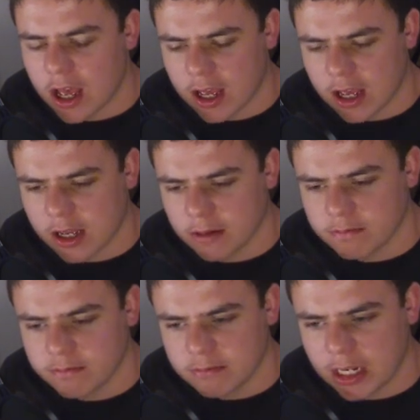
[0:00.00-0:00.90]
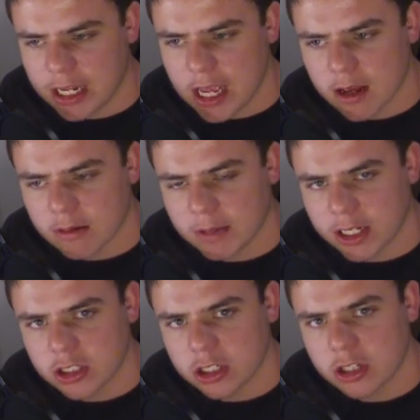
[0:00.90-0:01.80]
And yeah,
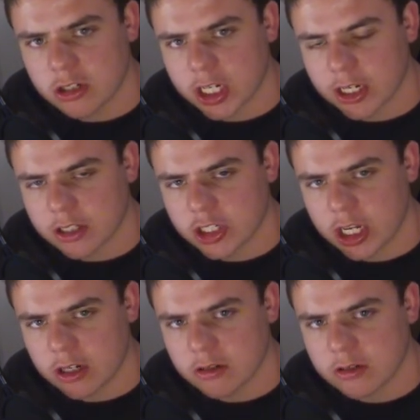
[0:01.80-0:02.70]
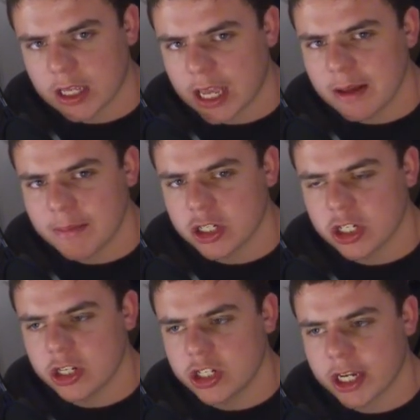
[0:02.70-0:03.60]
make sure you check out the channels, and make
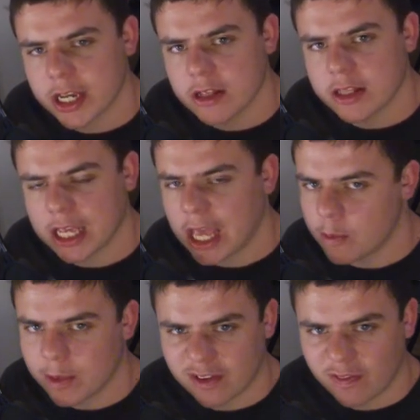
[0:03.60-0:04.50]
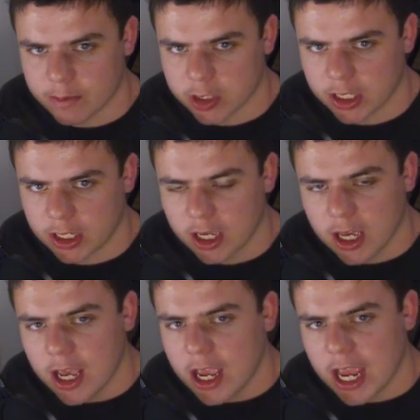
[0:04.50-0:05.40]
sure you check out the Candlebeast family.
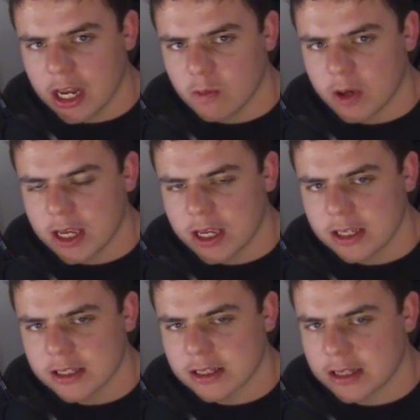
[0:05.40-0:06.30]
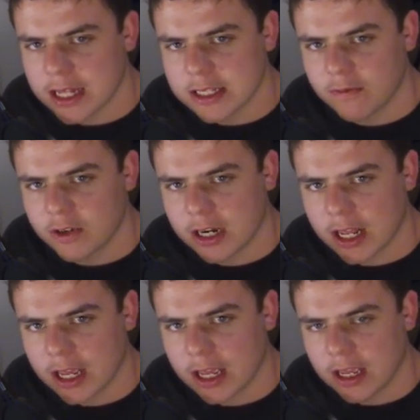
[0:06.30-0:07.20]
Anyways, that's it for
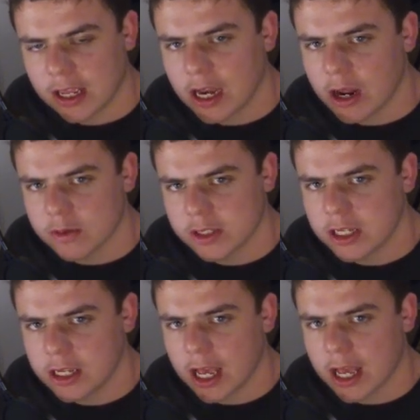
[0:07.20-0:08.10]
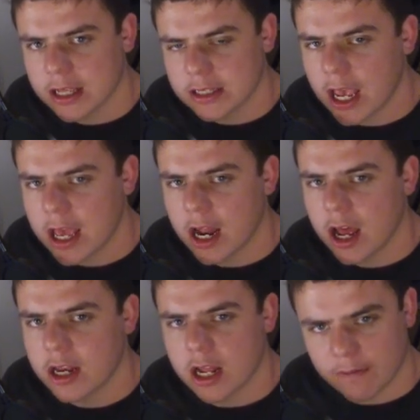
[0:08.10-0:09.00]
today, and I will see you guys in
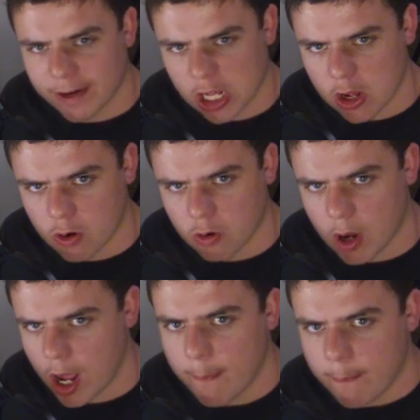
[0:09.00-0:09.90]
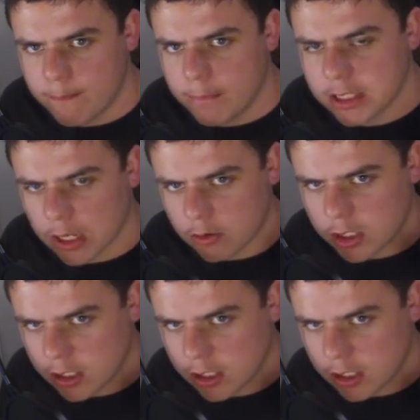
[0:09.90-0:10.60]
another video. Peace out.